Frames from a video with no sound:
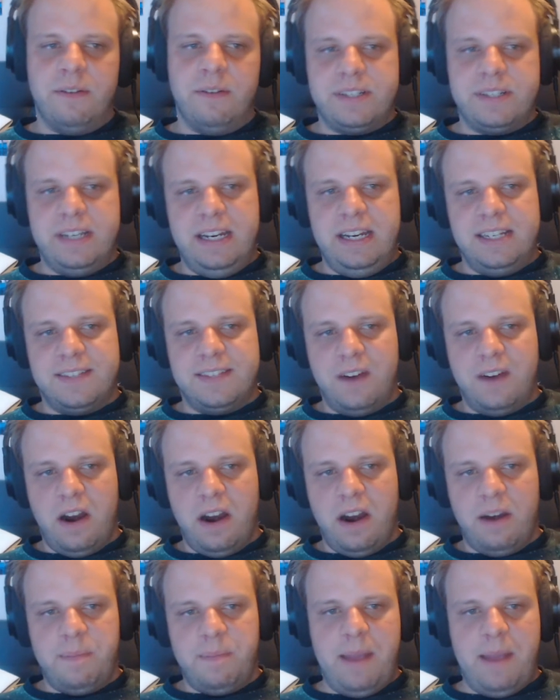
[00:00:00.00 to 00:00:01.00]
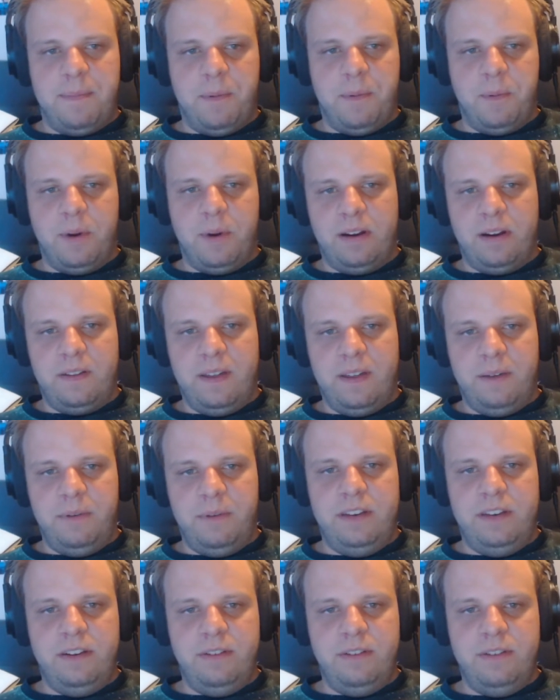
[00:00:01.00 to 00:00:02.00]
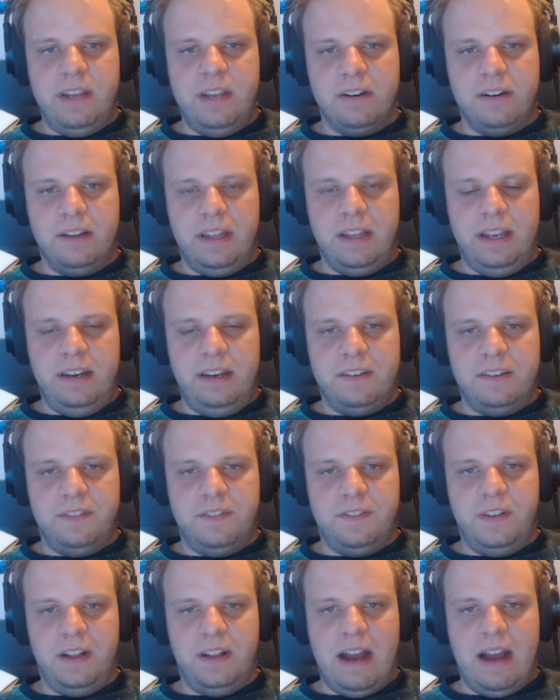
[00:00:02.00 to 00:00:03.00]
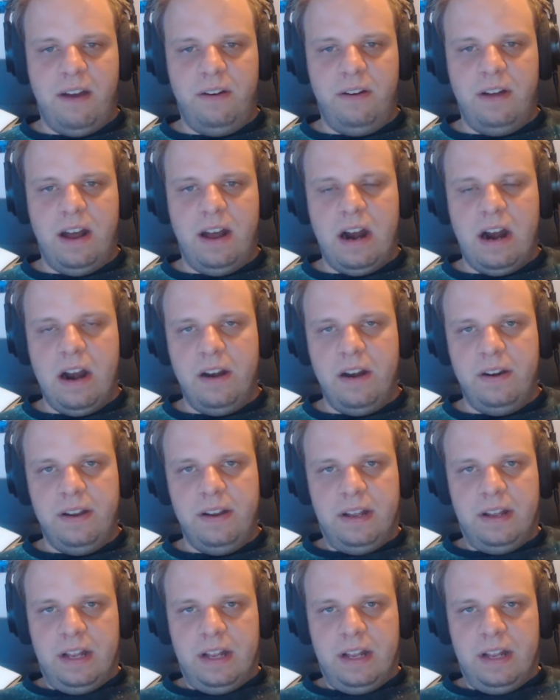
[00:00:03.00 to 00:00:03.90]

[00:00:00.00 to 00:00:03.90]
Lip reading: receipts for our paperwork that we do yearly to fill out on our